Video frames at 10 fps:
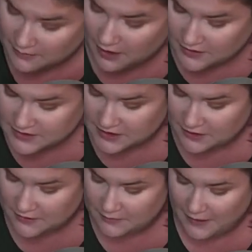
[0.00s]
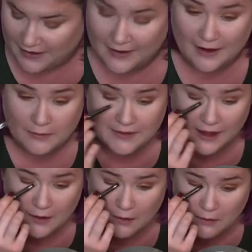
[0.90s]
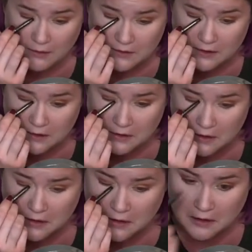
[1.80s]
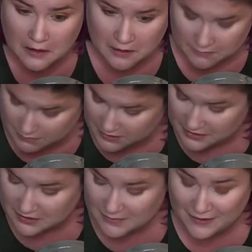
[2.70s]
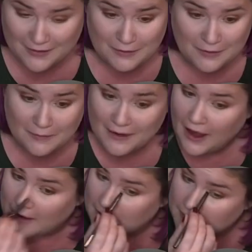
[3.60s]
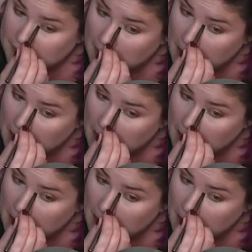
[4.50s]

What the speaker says: I'm also gonna go in back again with that gold. Put a little bit on the corner of my eye because